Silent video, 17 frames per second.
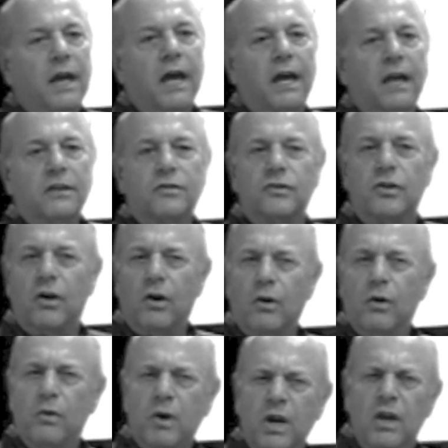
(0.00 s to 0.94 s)
And
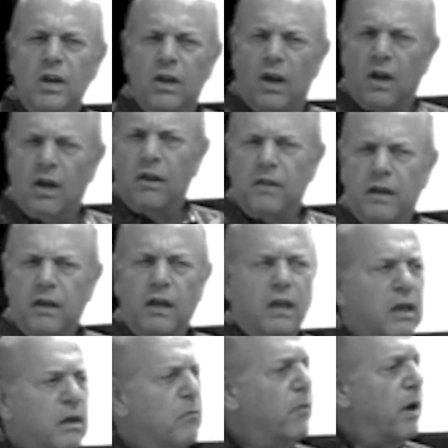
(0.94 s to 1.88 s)
so uh,
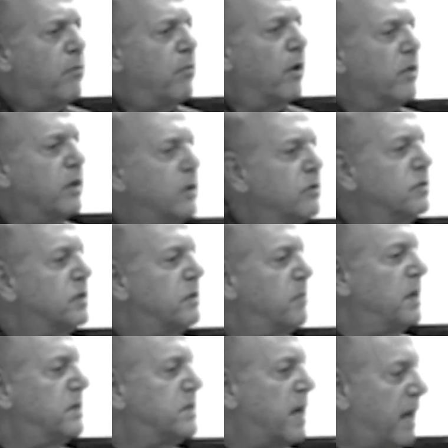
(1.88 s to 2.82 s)
the, my brother used to
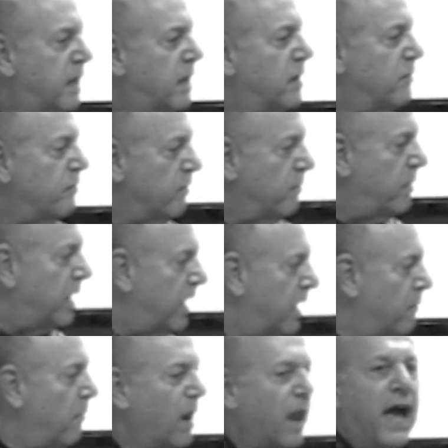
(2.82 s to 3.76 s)
be taken for
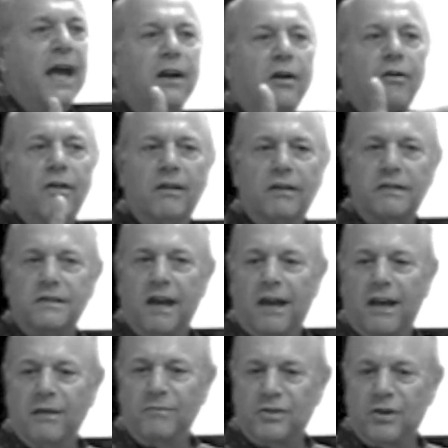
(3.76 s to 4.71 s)
being black all the
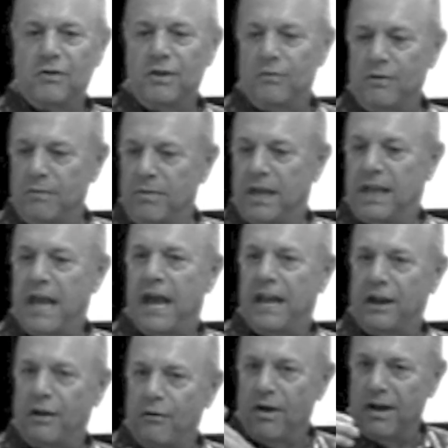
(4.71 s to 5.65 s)
time, so he would be
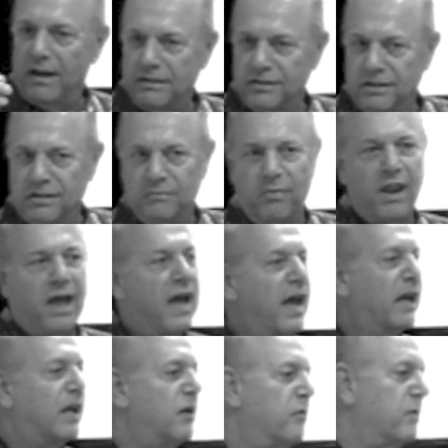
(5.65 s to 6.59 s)
categorized as
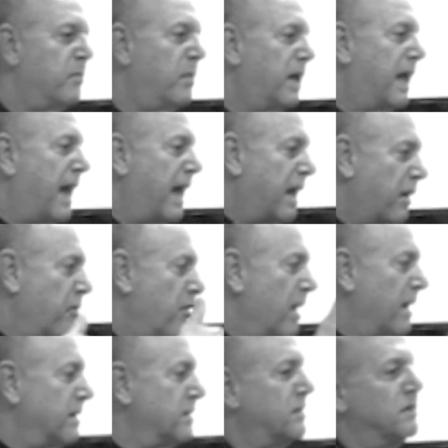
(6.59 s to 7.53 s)
black, he would be
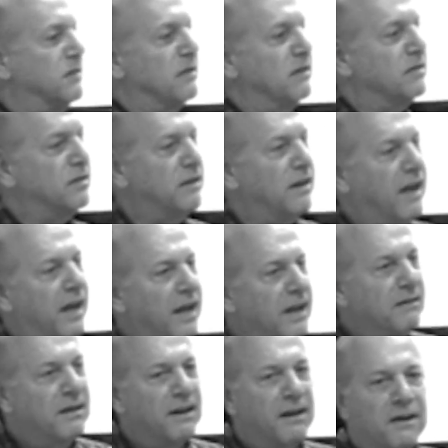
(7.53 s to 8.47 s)
categorized as this and
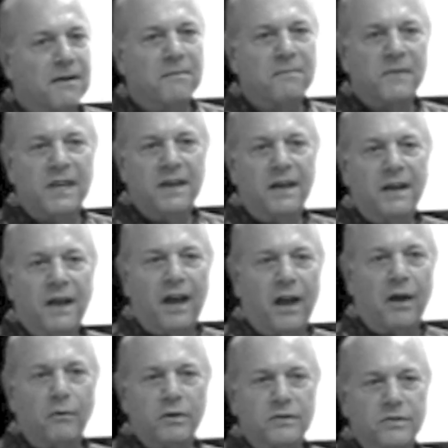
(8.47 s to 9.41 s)
that, you know.
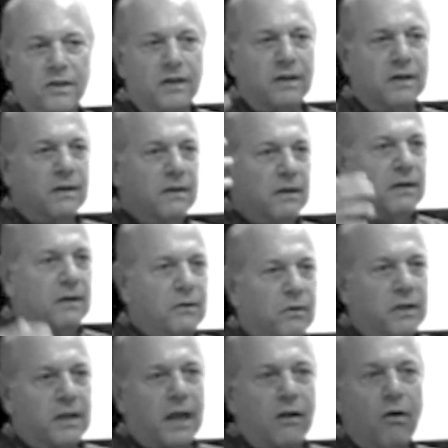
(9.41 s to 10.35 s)
I was a,
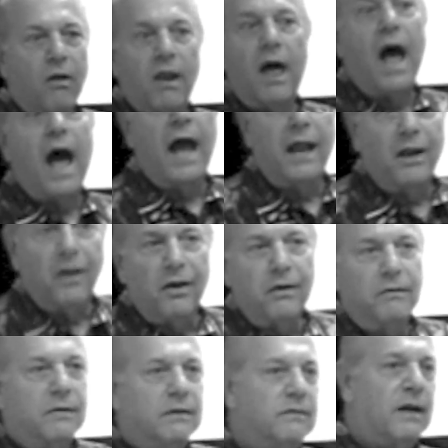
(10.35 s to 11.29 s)
they call a
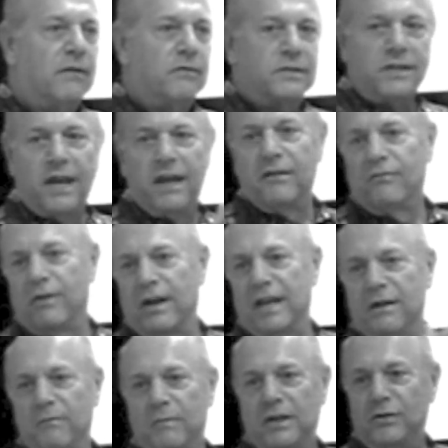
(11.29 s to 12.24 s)
high-low. I was
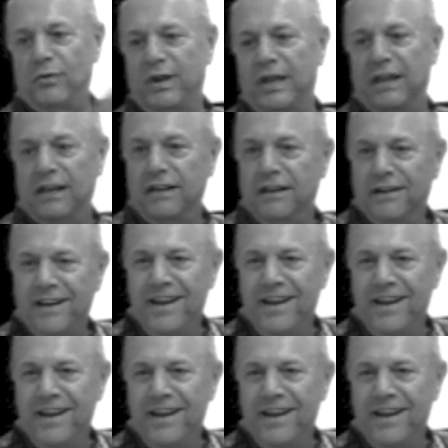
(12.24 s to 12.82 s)
halfway in between,